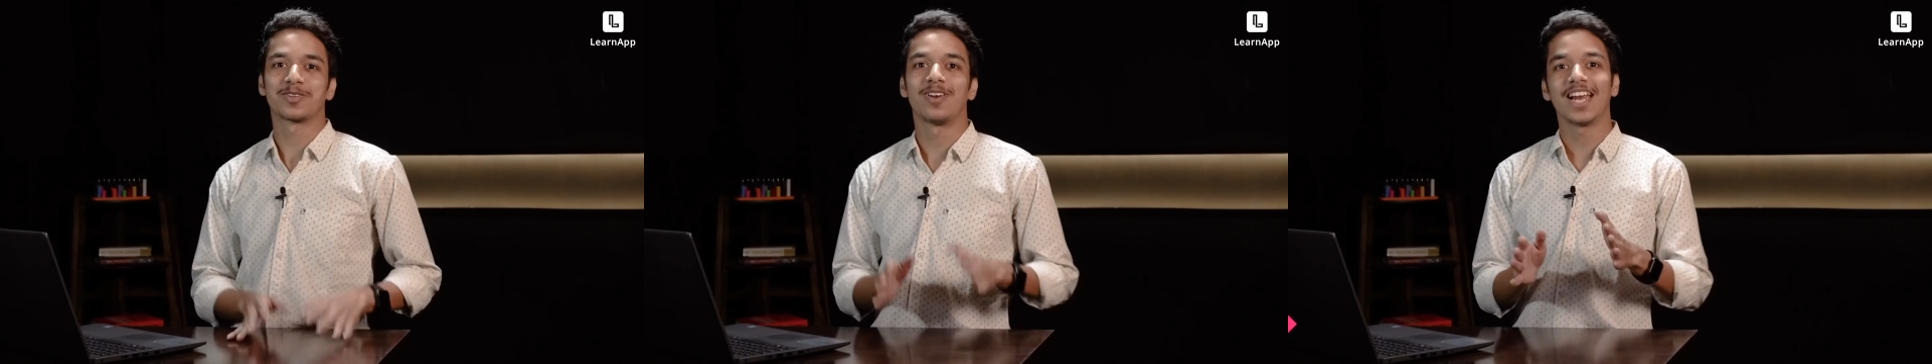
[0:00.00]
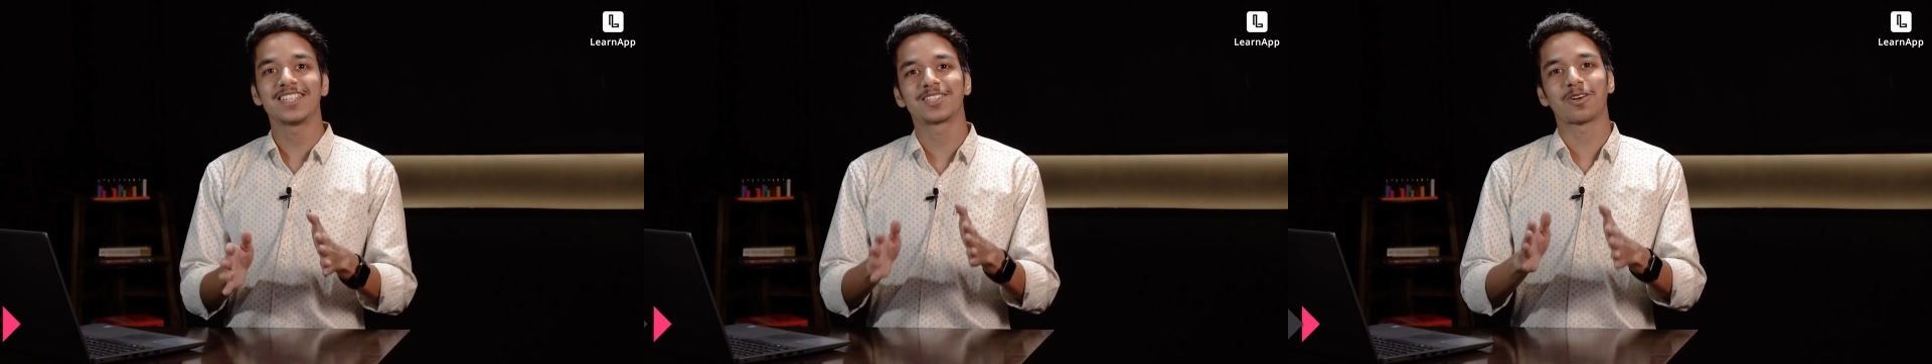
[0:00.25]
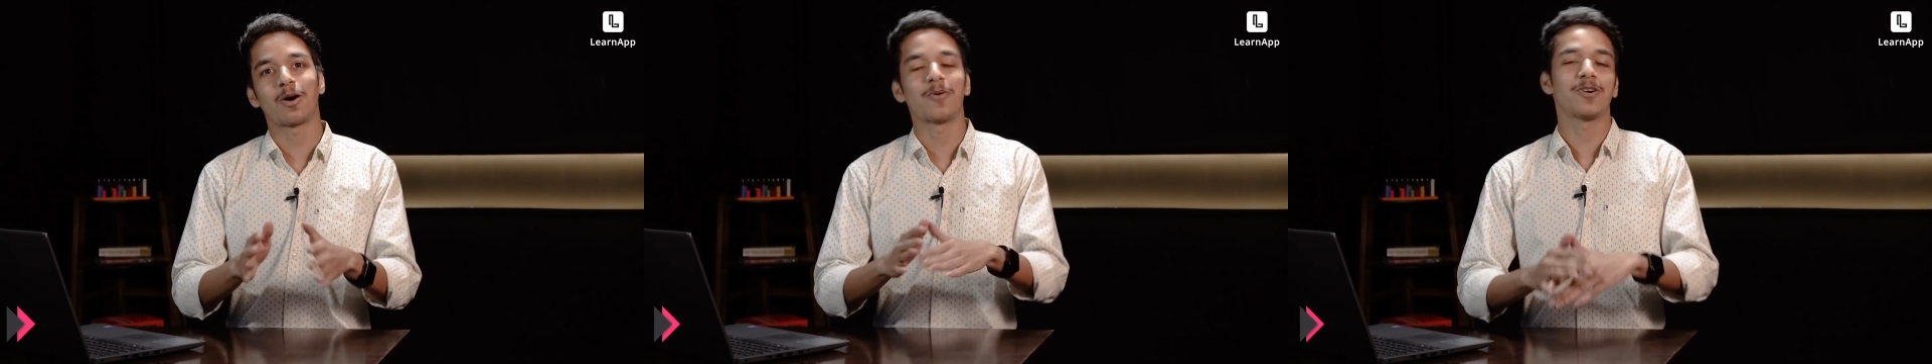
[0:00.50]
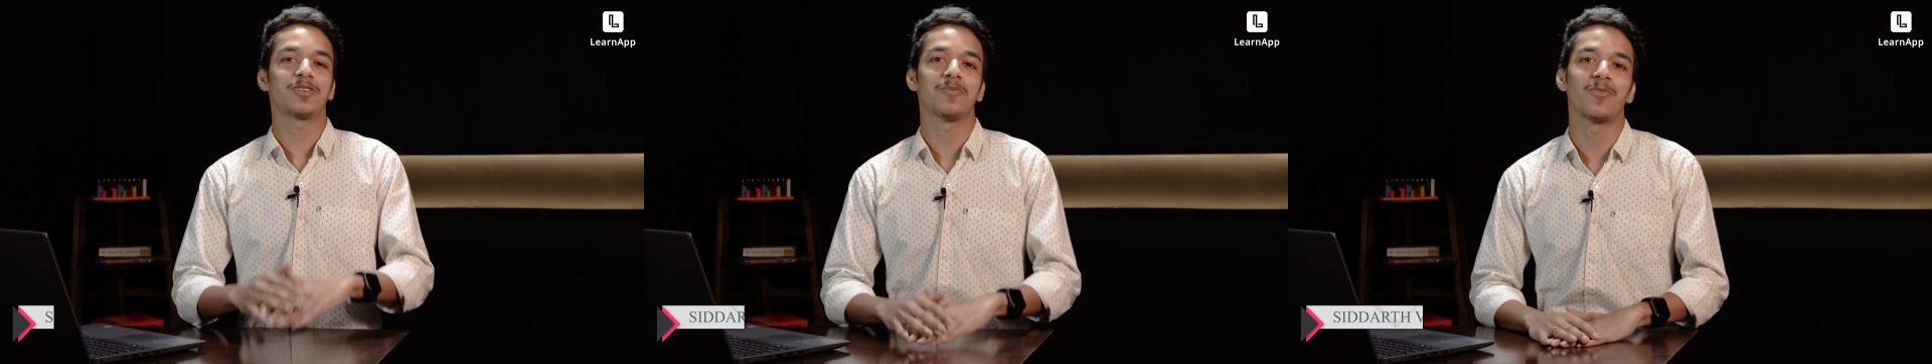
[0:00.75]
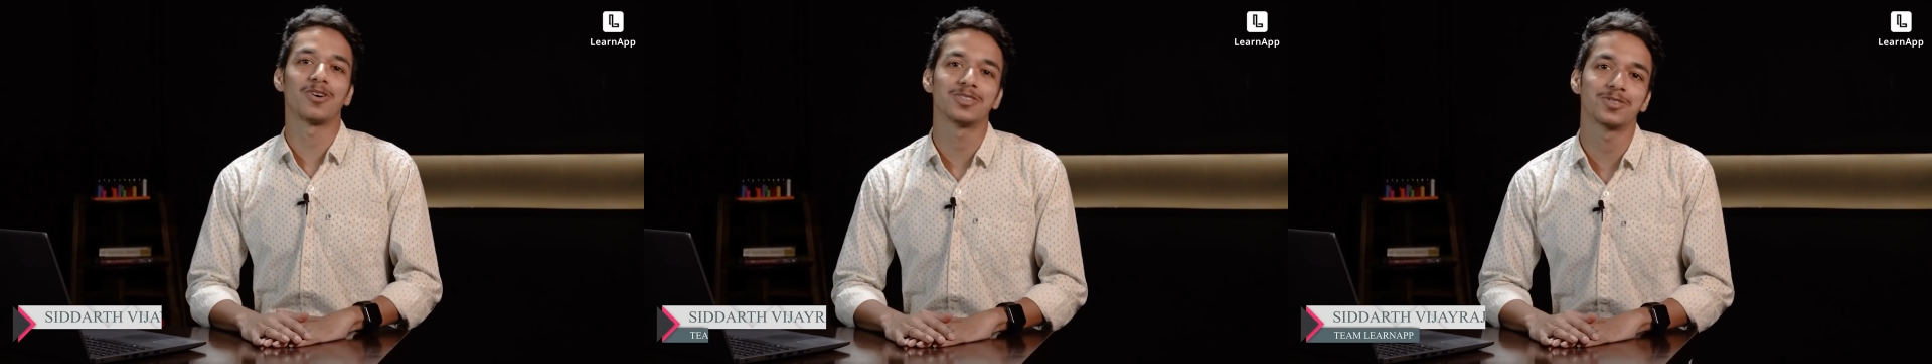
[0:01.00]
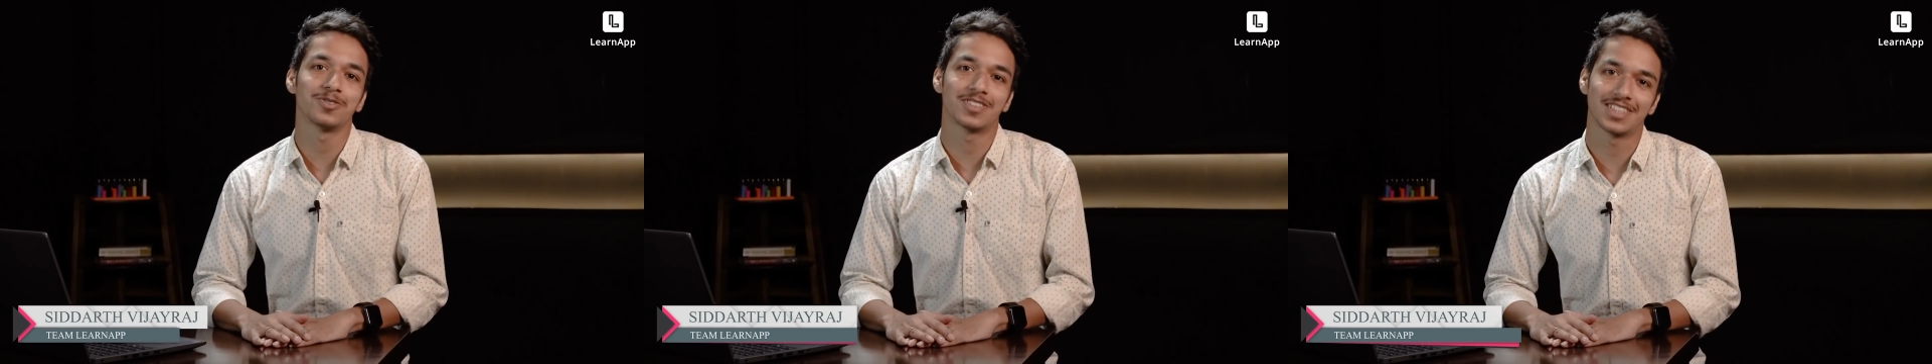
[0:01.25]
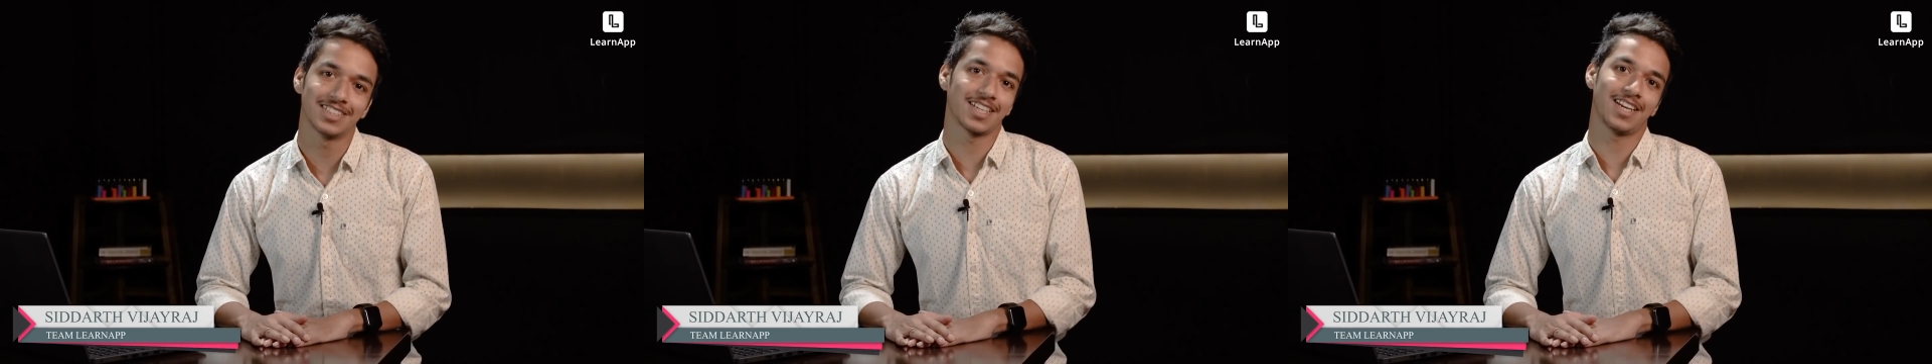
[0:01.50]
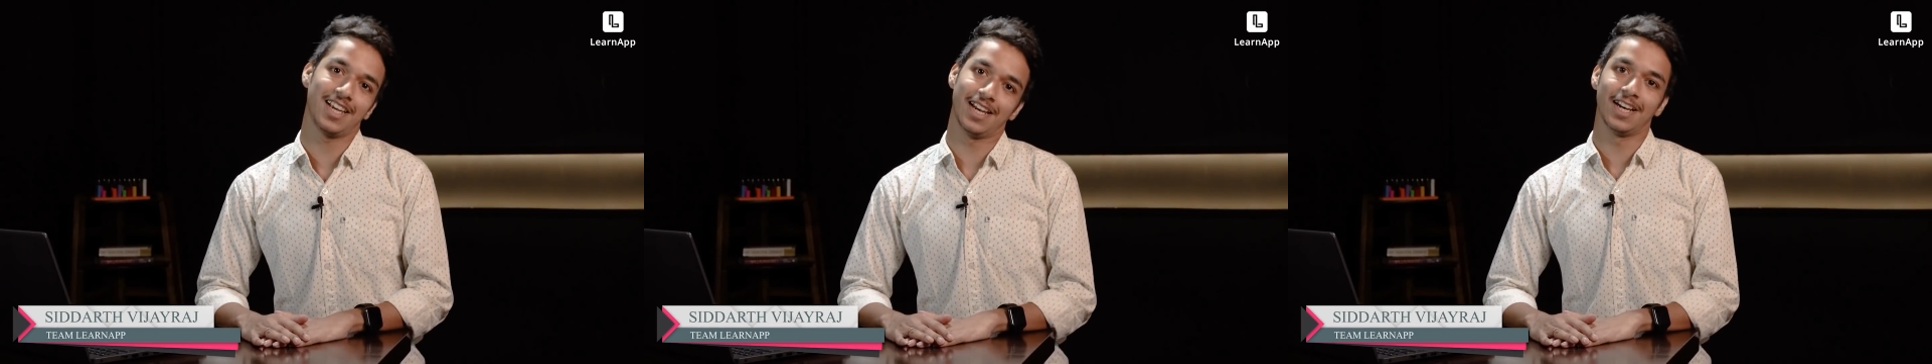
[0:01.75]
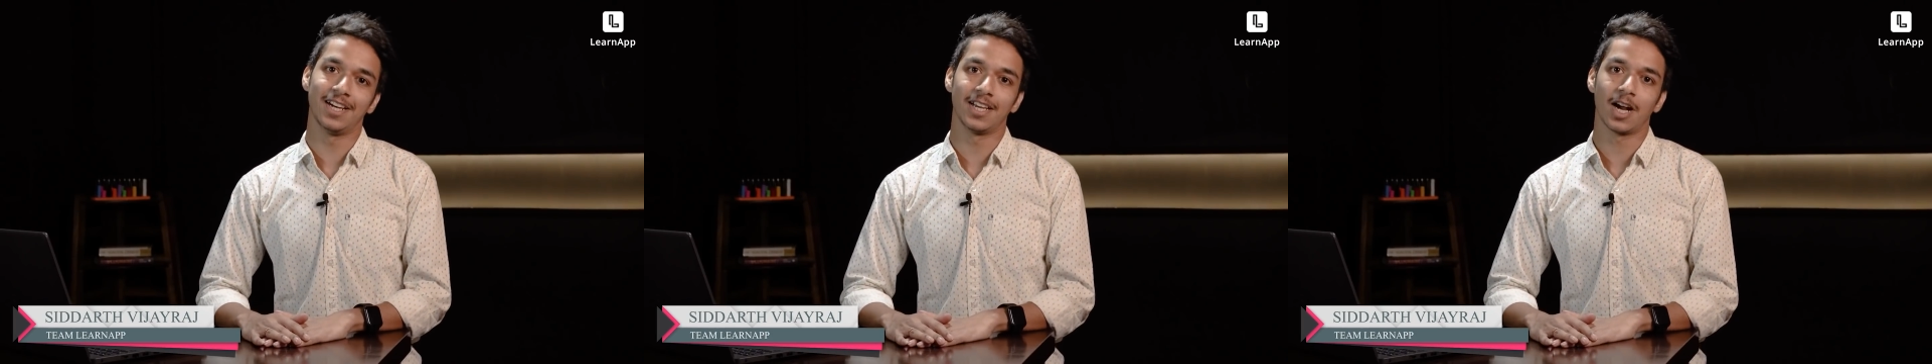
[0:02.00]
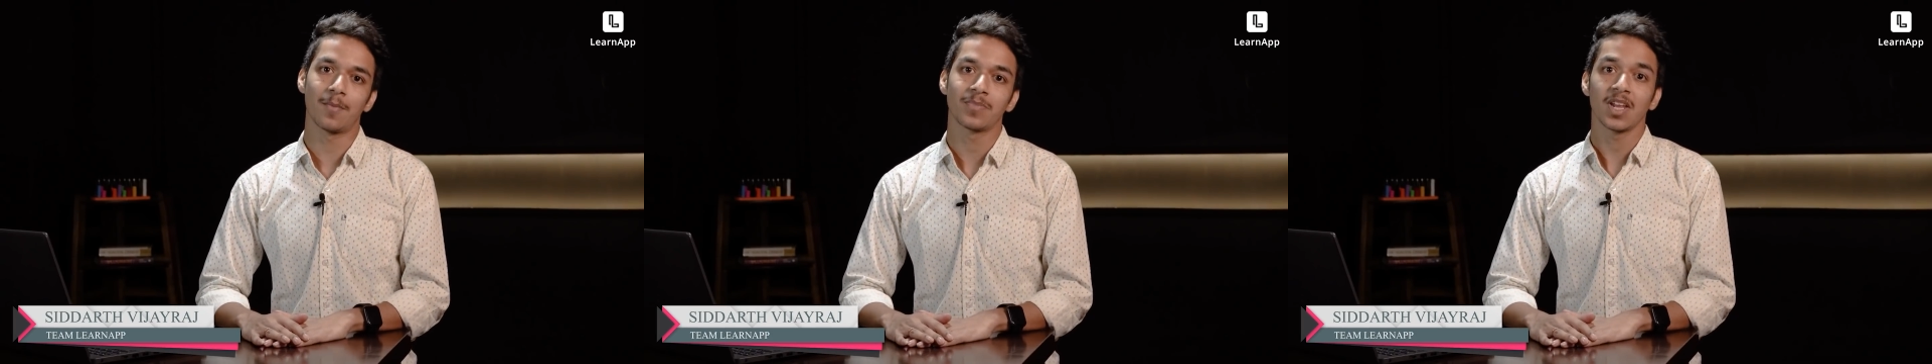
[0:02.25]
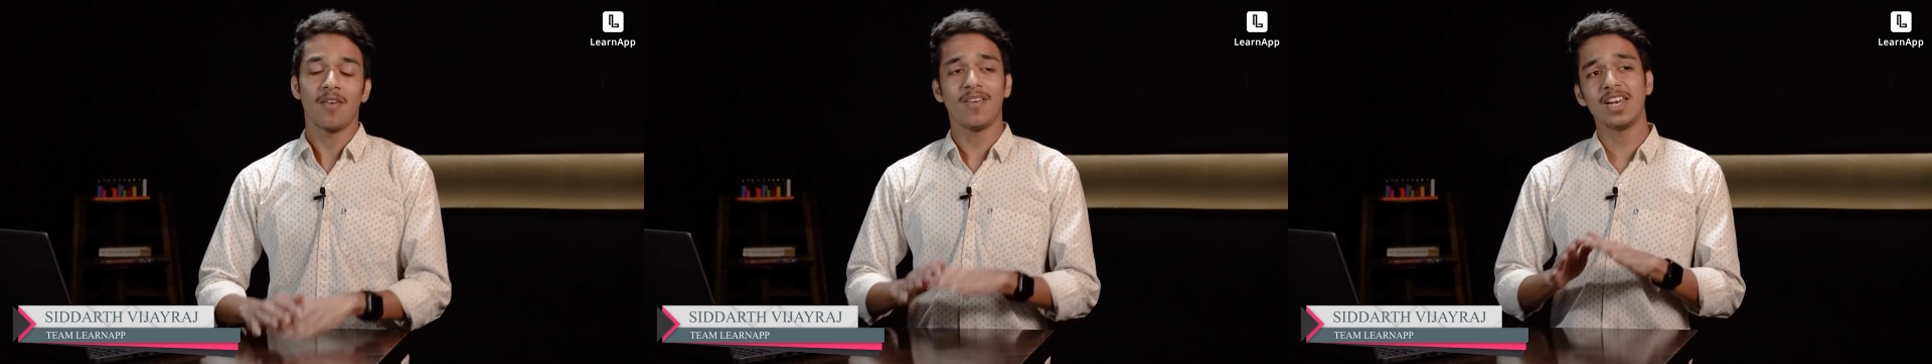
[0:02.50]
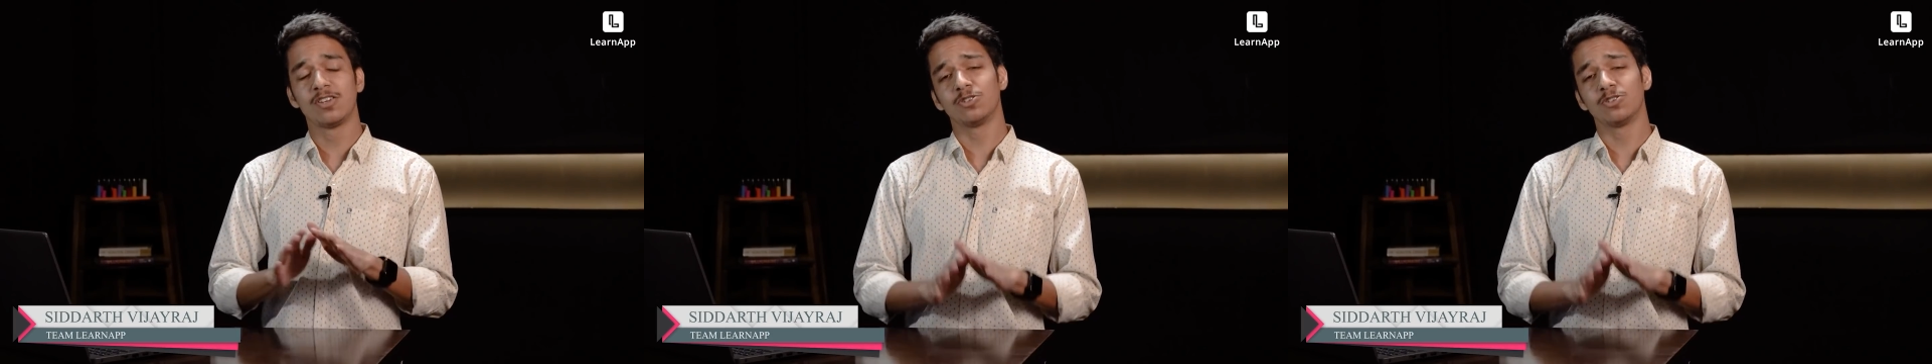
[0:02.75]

So let's talk about the monsoon season in India. Well,